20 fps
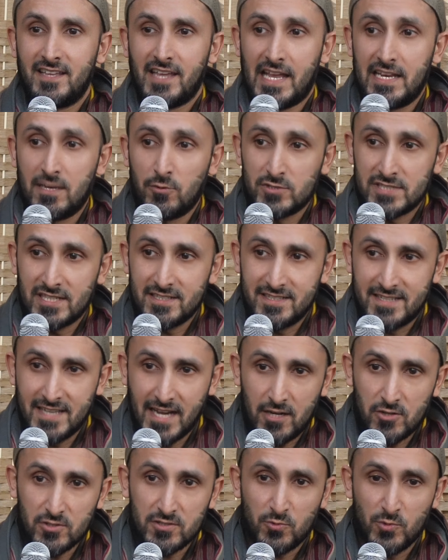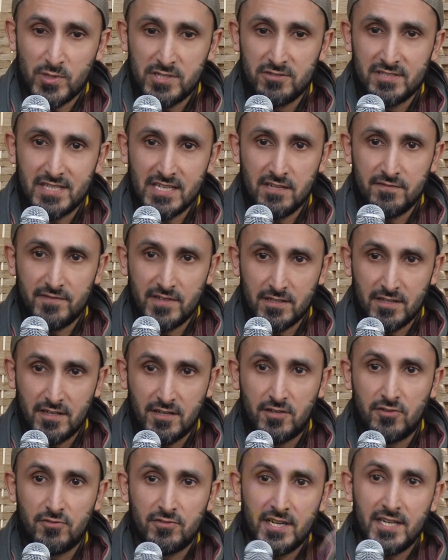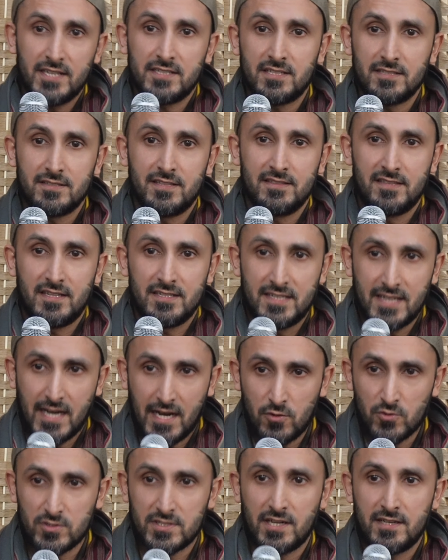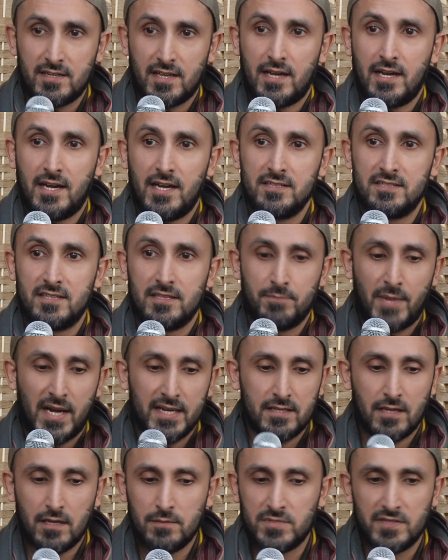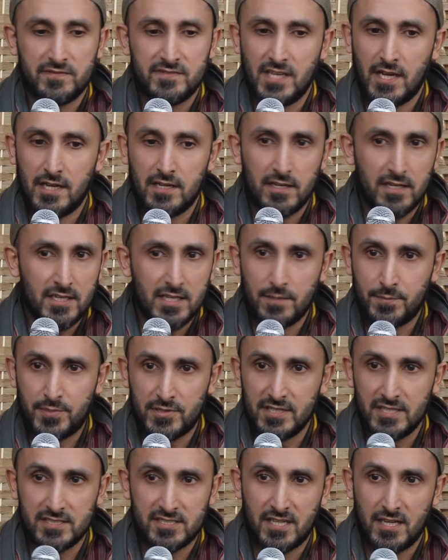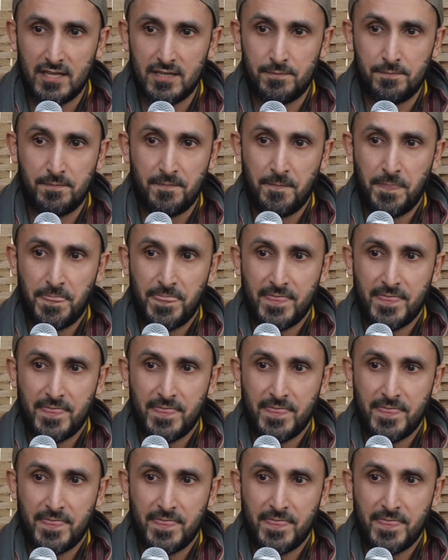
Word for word: And it was a doubt which was even greater than the doubt I'd had in my times of Jahiliyyah, pre-Islam.